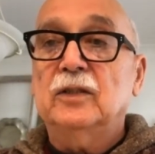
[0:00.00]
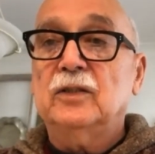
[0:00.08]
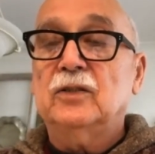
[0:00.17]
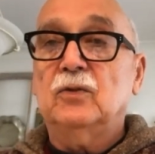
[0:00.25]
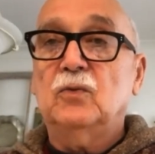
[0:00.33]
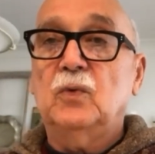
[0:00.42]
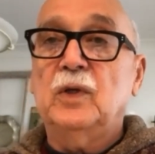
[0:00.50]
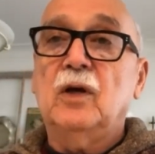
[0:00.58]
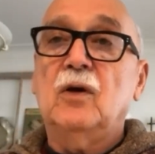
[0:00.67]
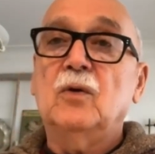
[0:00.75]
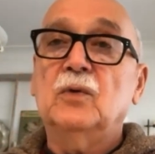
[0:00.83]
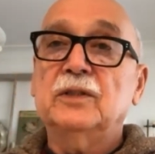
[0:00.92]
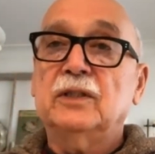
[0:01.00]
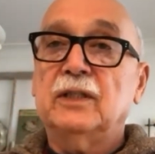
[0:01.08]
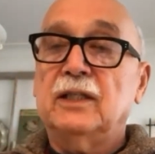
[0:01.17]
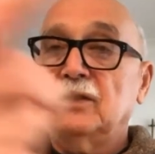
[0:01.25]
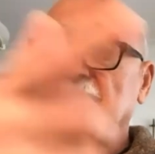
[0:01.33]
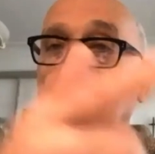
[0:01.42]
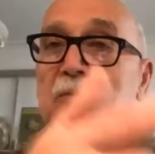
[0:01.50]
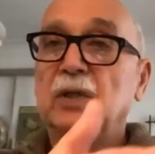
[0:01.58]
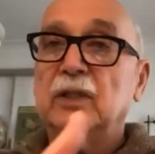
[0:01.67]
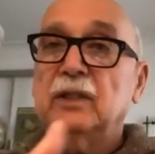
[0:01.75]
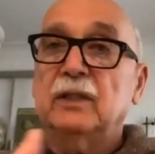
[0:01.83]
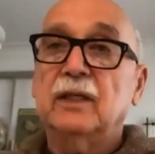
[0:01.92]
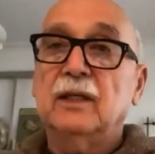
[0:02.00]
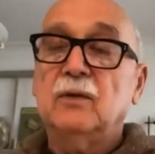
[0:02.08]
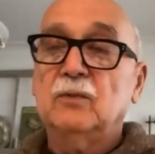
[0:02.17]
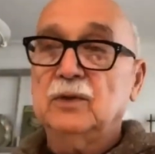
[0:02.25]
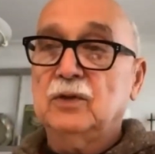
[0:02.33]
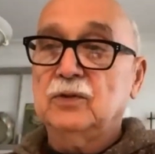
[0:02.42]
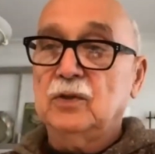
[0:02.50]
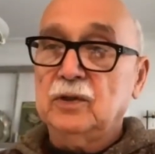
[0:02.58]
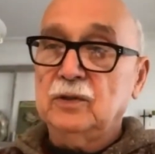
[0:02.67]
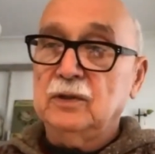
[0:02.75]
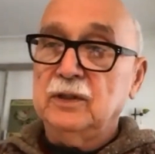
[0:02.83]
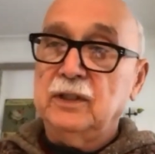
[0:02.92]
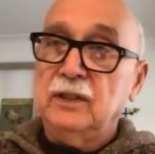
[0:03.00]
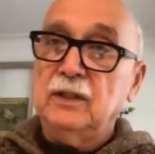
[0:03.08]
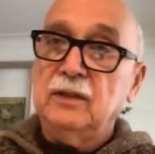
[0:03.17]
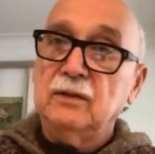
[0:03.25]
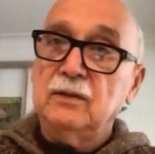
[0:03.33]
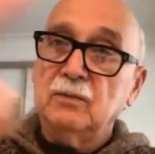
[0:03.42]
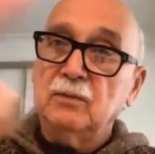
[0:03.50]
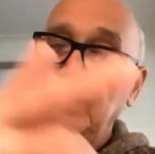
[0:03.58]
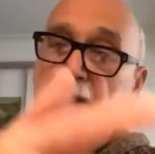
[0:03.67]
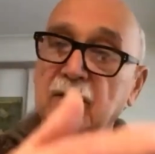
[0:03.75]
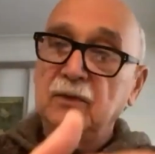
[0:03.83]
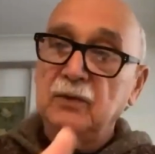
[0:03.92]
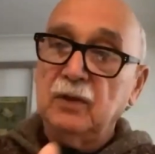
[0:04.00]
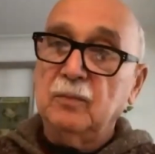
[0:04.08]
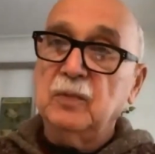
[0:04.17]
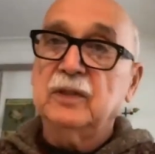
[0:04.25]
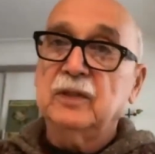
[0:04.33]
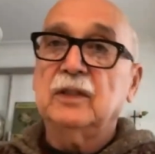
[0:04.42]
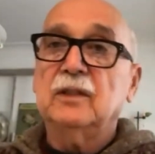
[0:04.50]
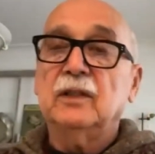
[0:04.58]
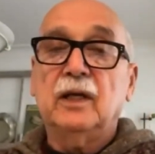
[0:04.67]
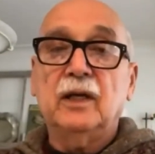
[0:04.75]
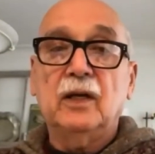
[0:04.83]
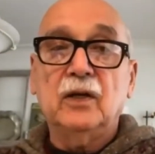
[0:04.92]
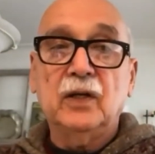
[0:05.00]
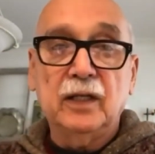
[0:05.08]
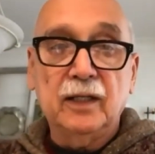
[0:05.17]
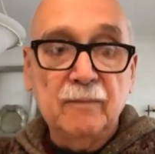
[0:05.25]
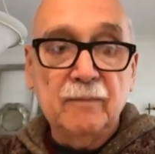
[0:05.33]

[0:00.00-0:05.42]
So we always had somebody that was circling around our particular area,